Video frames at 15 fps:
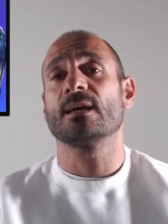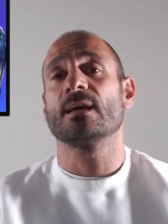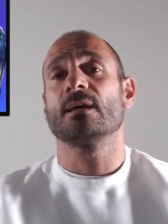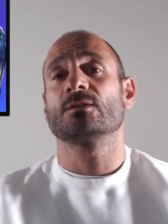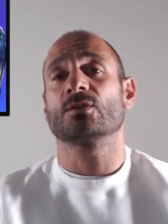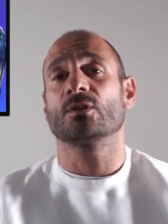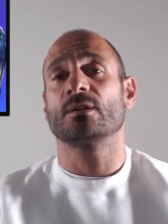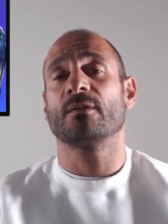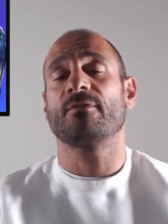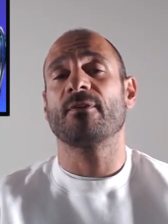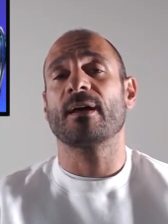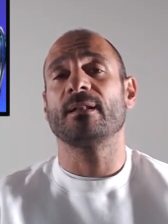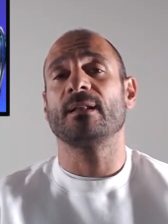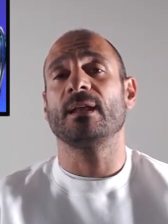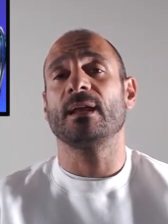So
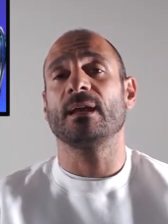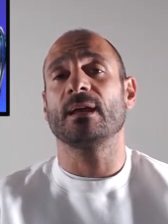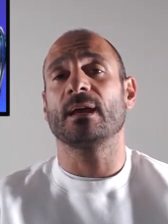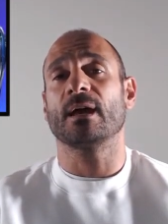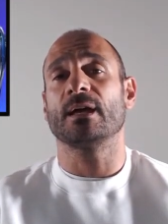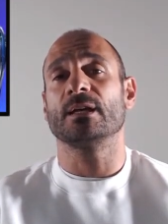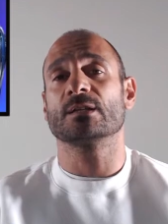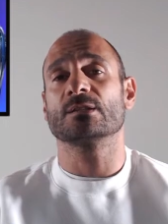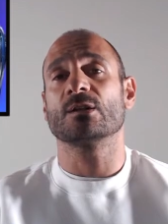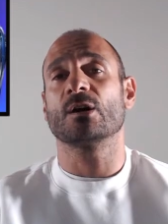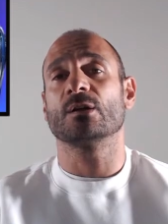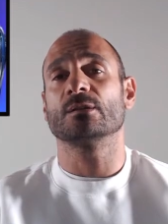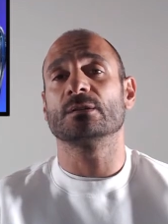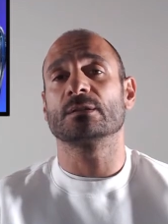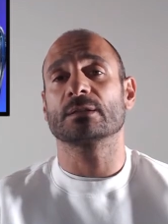defending is
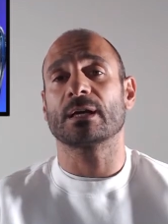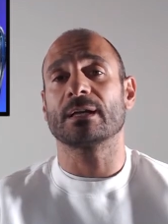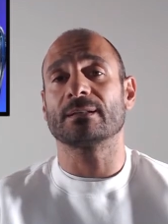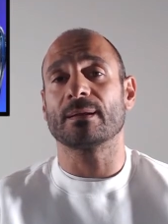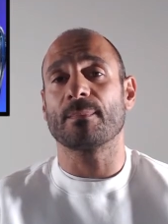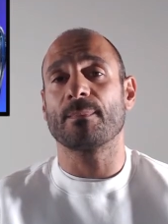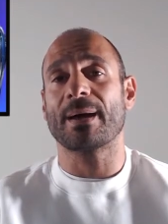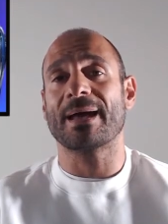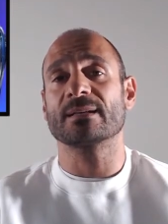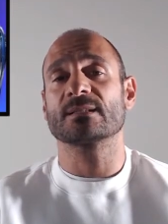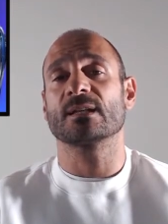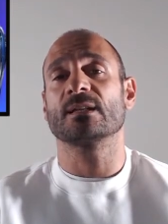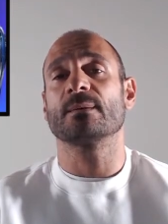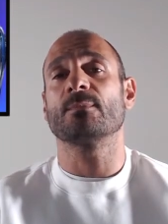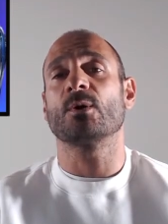not at the best at
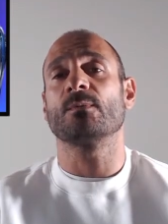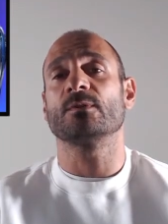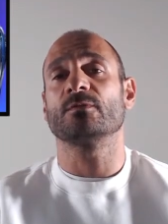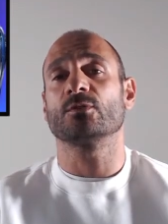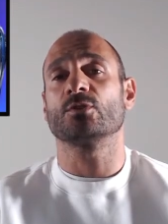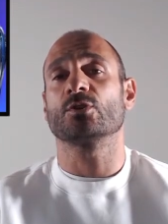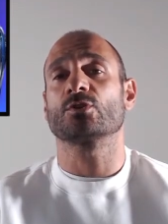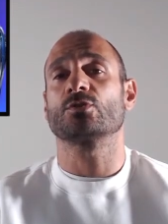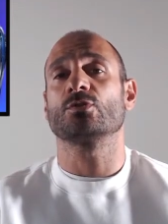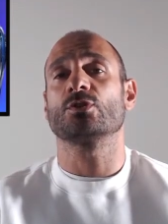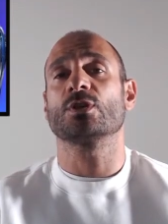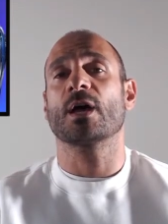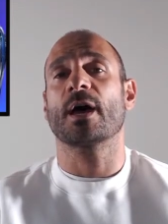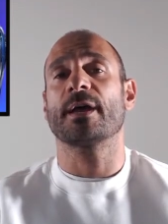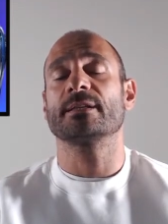the moment for those two
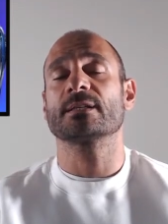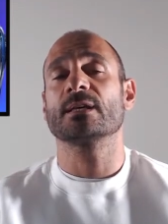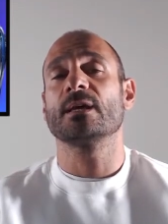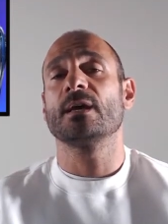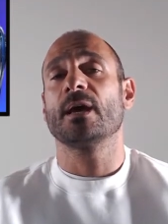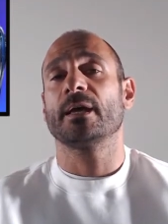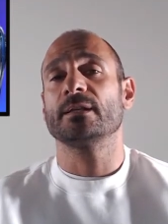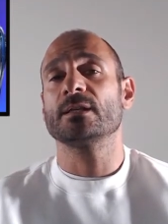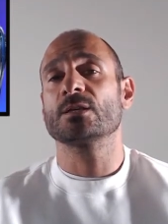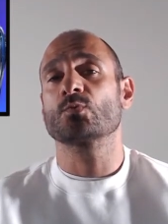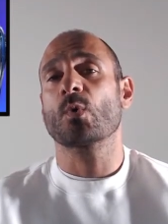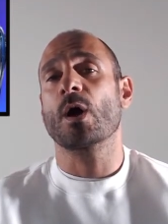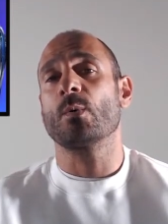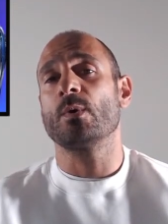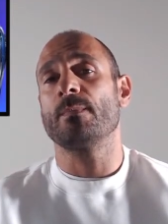sides. And this is
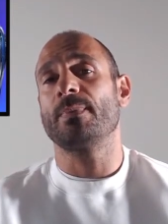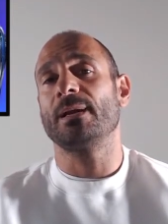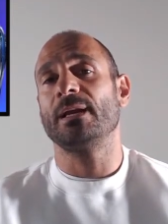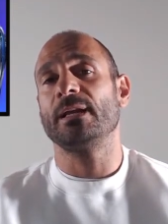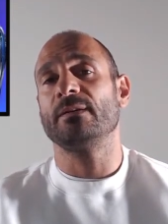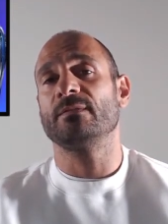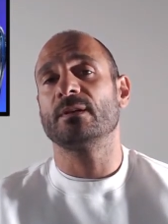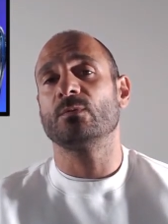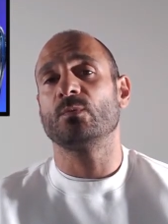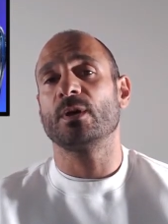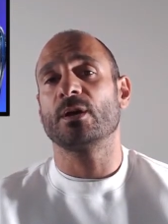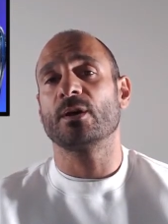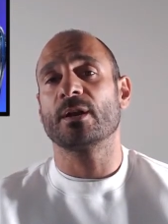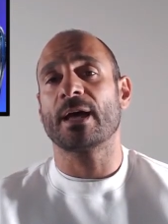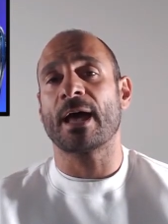why we believe that we're
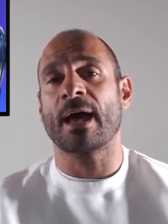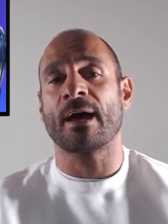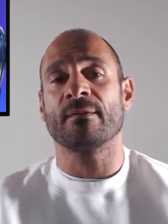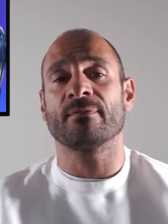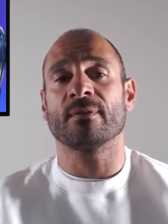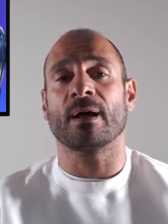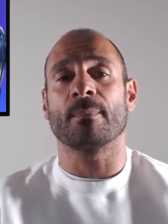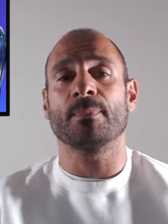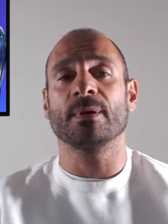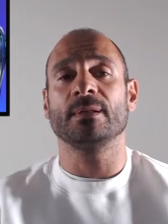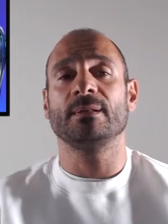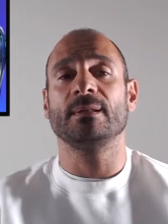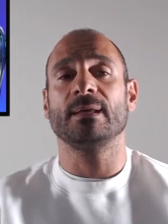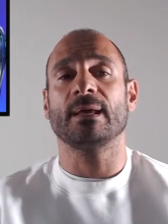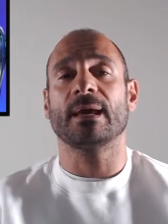going to have a
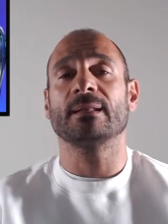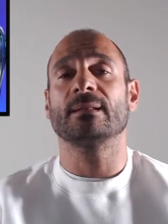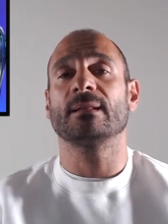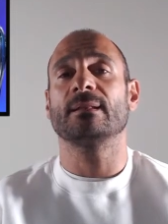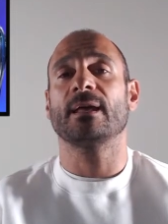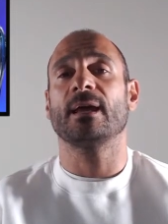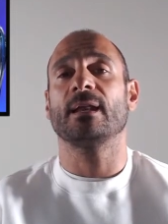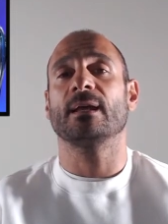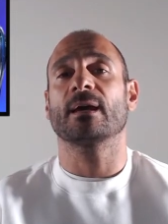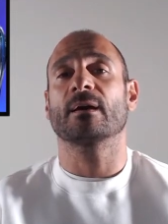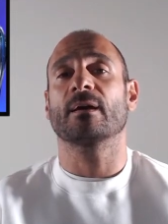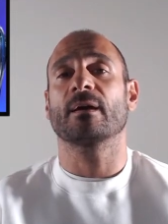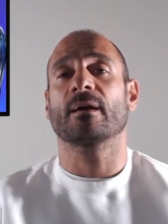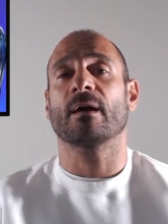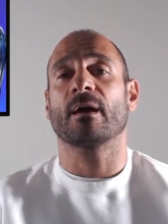pretty entertaining
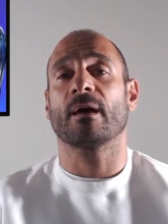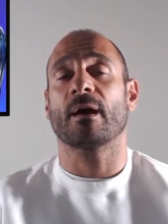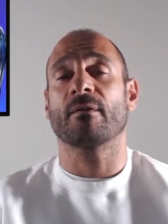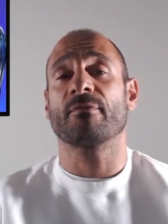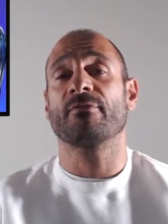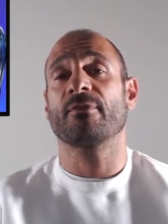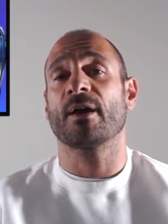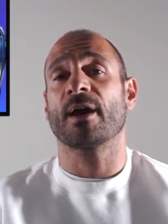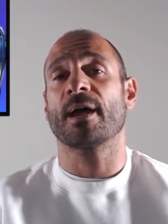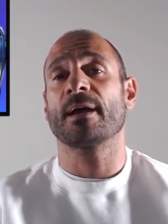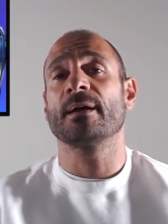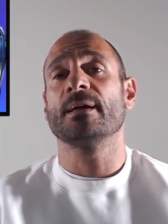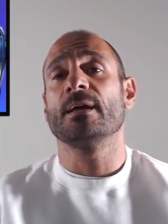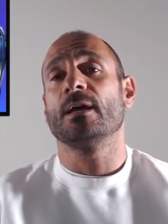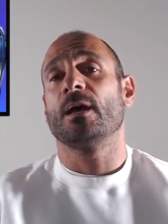
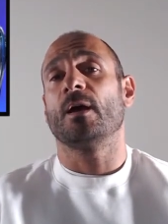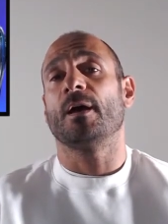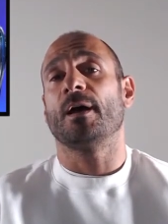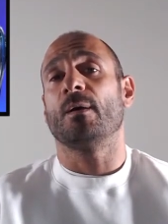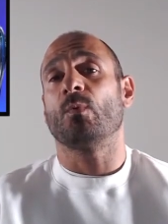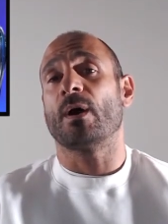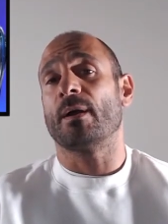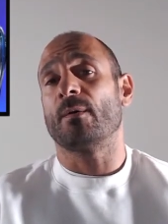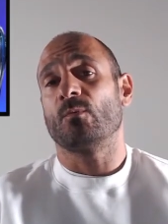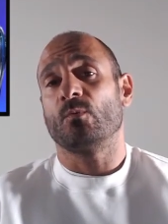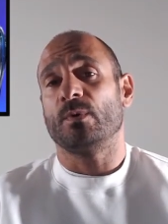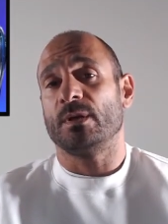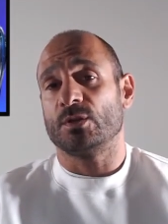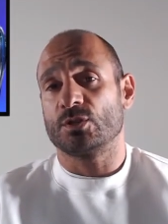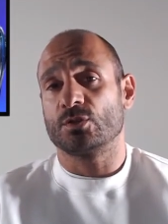affair where
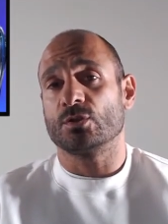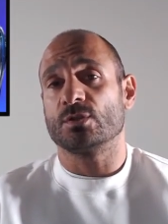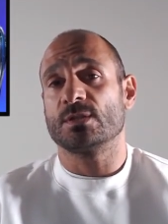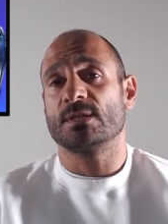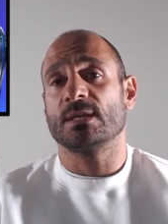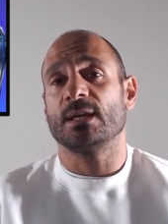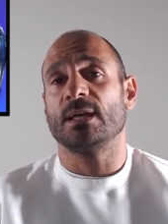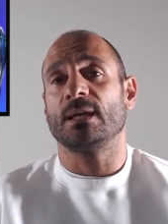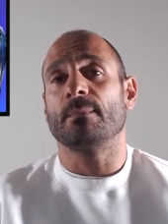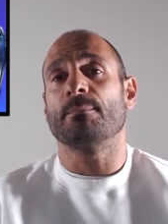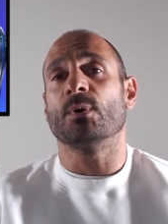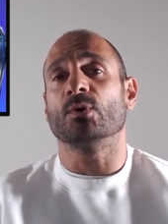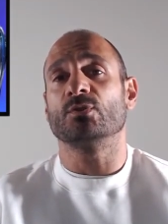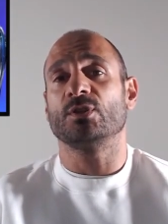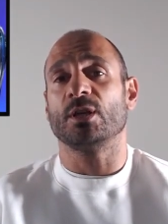we should see
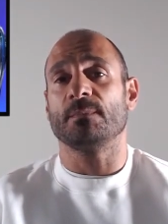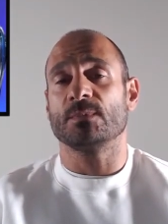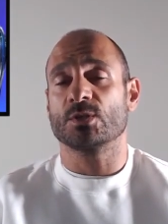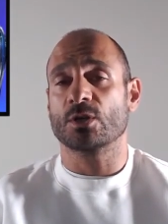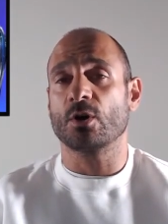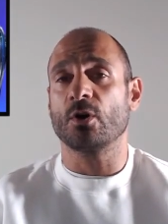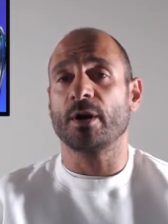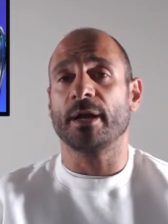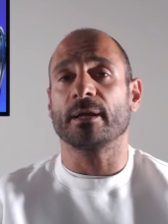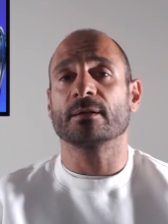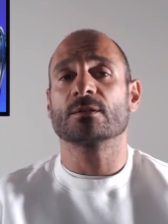both teams scoring.